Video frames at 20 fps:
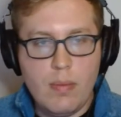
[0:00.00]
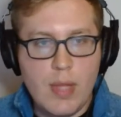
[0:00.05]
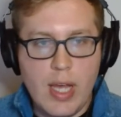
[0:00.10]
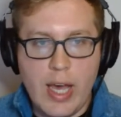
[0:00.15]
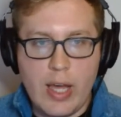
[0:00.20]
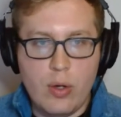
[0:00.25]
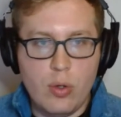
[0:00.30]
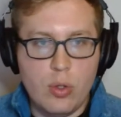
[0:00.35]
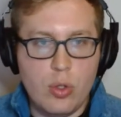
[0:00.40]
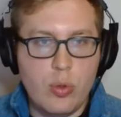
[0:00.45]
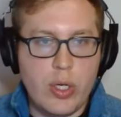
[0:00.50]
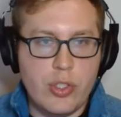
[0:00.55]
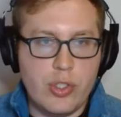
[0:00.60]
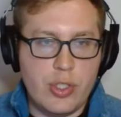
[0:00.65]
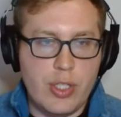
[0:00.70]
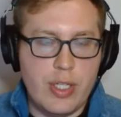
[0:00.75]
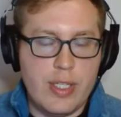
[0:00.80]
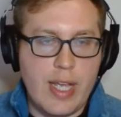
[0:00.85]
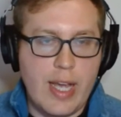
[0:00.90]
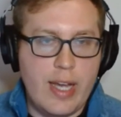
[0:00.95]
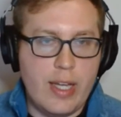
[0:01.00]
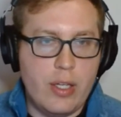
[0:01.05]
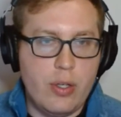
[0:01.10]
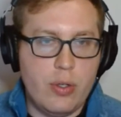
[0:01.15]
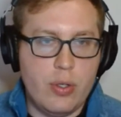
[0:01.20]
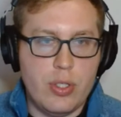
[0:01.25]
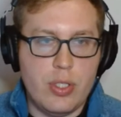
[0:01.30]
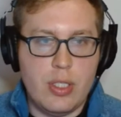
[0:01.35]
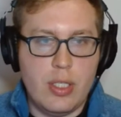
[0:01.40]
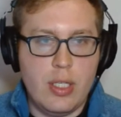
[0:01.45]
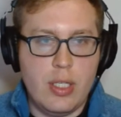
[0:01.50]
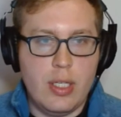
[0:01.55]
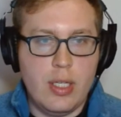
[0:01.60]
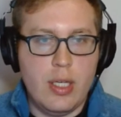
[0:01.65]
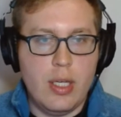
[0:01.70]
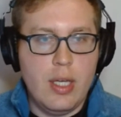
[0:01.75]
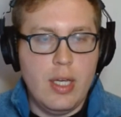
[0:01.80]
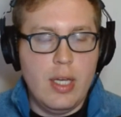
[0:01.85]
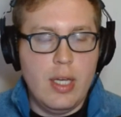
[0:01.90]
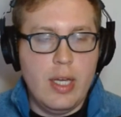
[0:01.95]
I don't question his accuracy
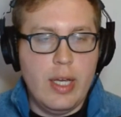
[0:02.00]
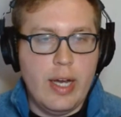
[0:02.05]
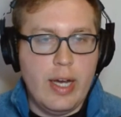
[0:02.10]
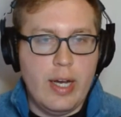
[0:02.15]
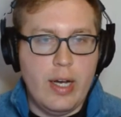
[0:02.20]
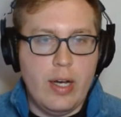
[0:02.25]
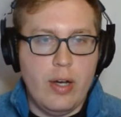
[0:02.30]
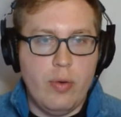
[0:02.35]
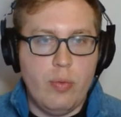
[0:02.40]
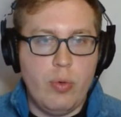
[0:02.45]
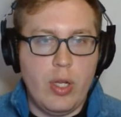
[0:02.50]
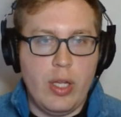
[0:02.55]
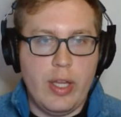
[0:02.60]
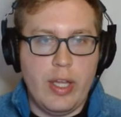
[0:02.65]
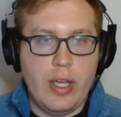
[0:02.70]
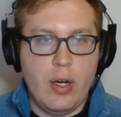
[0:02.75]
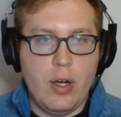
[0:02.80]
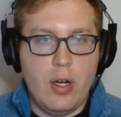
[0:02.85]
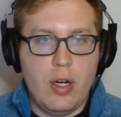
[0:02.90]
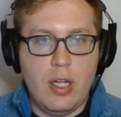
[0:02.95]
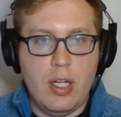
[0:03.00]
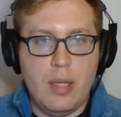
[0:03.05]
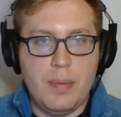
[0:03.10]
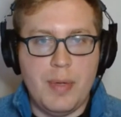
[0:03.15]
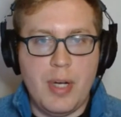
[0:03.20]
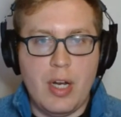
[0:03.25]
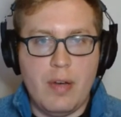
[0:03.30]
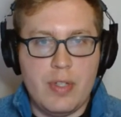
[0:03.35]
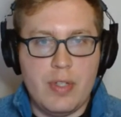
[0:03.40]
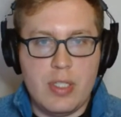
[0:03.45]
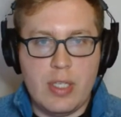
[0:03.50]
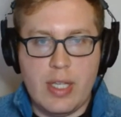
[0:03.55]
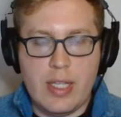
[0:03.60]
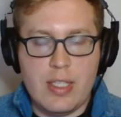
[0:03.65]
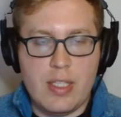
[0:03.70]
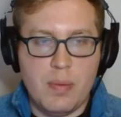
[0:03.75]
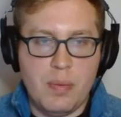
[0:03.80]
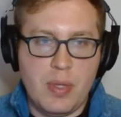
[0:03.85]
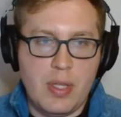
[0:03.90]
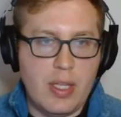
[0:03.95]
really at all. I mean, obviously,
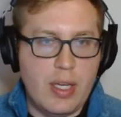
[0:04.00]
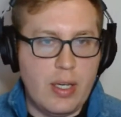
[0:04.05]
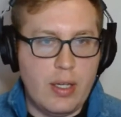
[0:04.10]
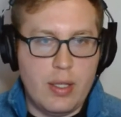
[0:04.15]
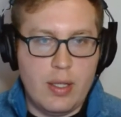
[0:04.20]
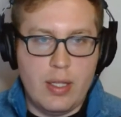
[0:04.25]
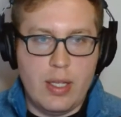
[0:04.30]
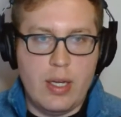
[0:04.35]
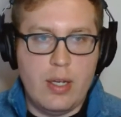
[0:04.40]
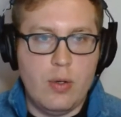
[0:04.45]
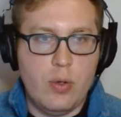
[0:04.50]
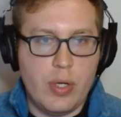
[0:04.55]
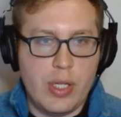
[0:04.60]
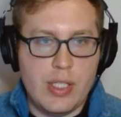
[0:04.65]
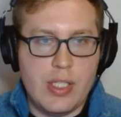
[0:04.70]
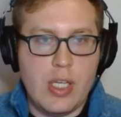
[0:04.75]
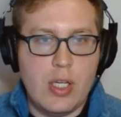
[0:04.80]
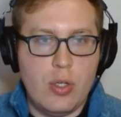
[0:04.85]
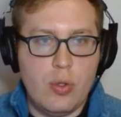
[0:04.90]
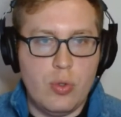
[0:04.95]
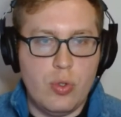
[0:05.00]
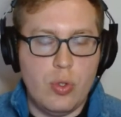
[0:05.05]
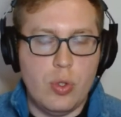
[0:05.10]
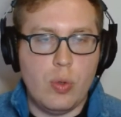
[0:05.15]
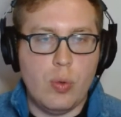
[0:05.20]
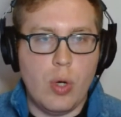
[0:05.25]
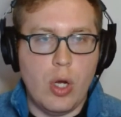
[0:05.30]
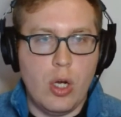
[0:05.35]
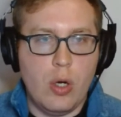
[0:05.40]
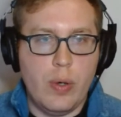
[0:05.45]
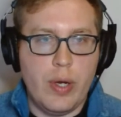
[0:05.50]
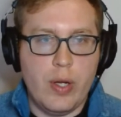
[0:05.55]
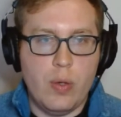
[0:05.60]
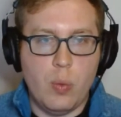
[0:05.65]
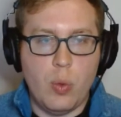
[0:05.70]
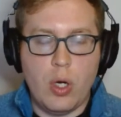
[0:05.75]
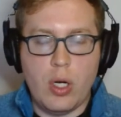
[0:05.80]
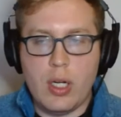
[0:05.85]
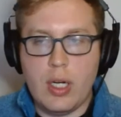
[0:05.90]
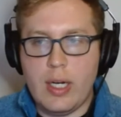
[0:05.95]
that's something that he'll continue to grow and
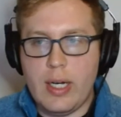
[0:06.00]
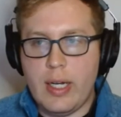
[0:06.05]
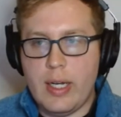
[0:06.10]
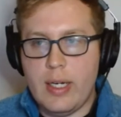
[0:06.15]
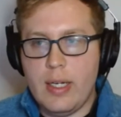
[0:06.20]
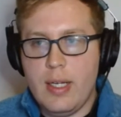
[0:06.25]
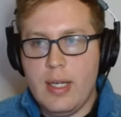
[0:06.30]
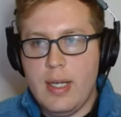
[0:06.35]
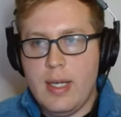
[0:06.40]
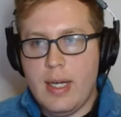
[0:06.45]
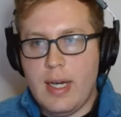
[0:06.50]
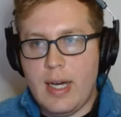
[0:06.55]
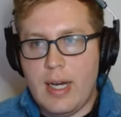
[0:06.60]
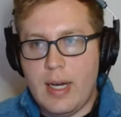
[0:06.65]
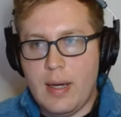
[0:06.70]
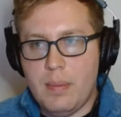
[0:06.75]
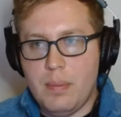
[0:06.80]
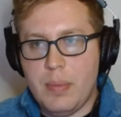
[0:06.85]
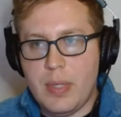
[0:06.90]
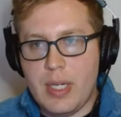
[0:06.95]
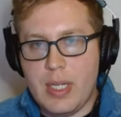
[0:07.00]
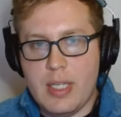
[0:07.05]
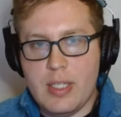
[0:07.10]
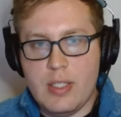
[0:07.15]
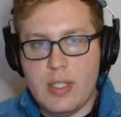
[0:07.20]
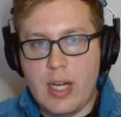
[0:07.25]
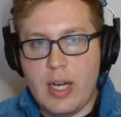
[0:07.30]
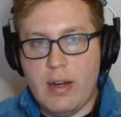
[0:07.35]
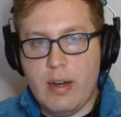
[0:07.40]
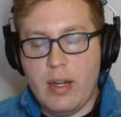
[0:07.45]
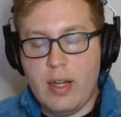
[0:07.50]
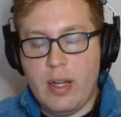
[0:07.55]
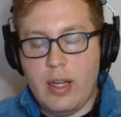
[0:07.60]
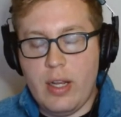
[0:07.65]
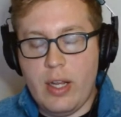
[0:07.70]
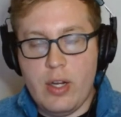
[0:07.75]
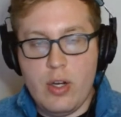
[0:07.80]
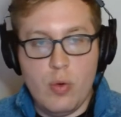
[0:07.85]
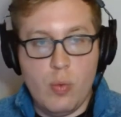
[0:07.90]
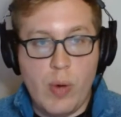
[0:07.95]
work on, but he's not
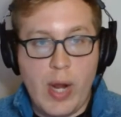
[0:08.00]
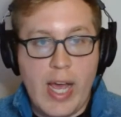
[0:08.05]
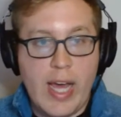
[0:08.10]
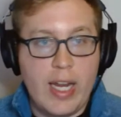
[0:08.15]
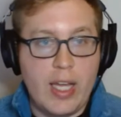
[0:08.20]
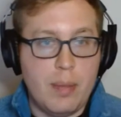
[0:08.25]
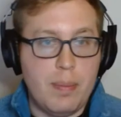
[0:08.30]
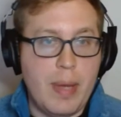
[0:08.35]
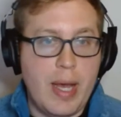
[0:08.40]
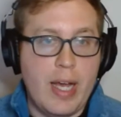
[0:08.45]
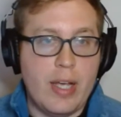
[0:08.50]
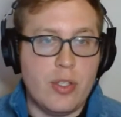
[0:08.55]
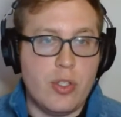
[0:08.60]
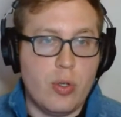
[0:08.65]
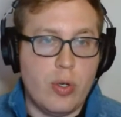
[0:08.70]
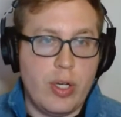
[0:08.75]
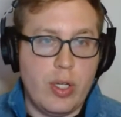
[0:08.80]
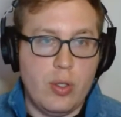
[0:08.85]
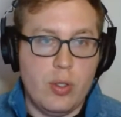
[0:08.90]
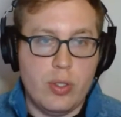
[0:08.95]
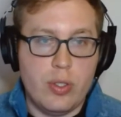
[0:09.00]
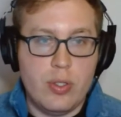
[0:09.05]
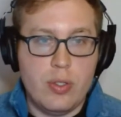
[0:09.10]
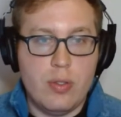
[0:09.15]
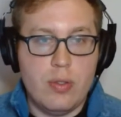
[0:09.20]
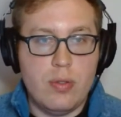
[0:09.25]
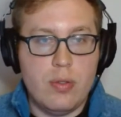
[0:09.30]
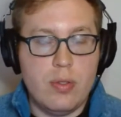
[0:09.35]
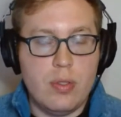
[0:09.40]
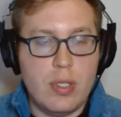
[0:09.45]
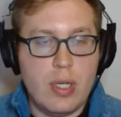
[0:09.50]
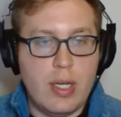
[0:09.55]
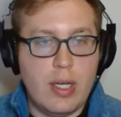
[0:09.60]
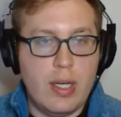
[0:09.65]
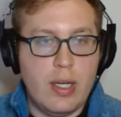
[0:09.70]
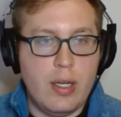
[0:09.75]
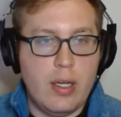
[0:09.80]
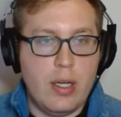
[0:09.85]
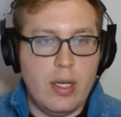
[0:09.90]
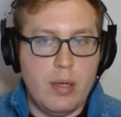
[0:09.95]
an erratic passer. He looks
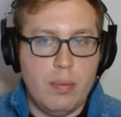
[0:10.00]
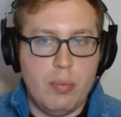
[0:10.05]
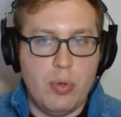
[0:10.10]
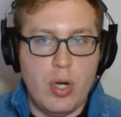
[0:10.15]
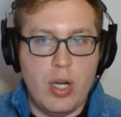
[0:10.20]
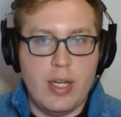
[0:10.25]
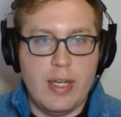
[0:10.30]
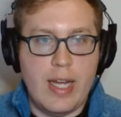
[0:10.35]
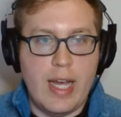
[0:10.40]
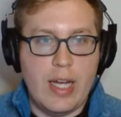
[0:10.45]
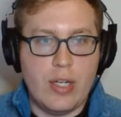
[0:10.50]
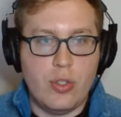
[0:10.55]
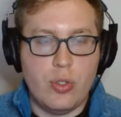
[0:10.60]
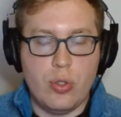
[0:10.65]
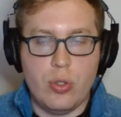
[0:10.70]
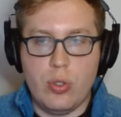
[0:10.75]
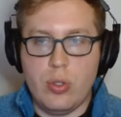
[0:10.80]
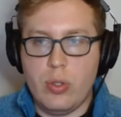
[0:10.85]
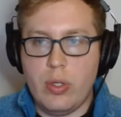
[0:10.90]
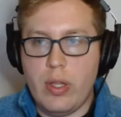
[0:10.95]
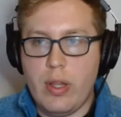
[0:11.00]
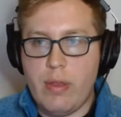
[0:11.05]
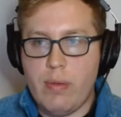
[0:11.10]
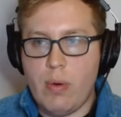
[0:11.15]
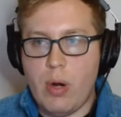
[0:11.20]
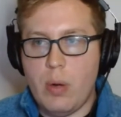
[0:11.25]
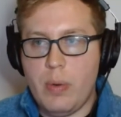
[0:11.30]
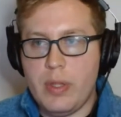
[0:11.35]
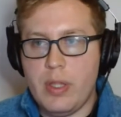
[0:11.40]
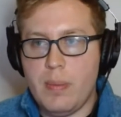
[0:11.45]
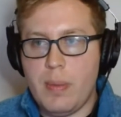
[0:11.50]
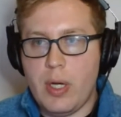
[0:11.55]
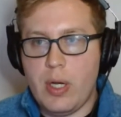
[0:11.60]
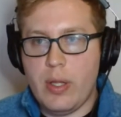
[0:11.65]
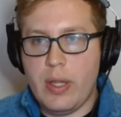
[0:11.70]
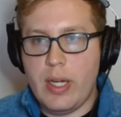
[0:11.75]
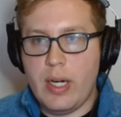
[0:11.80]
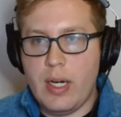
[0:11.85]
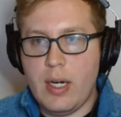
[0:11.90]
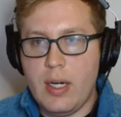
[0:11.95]
a pretty natural throwing the
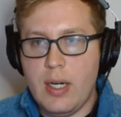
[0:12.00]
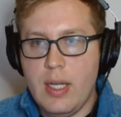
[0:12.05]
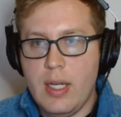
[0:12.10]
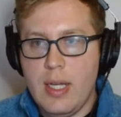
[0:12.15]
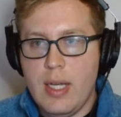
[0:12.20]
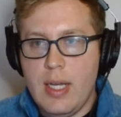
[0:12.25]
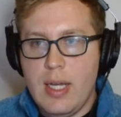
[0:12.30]
ball there.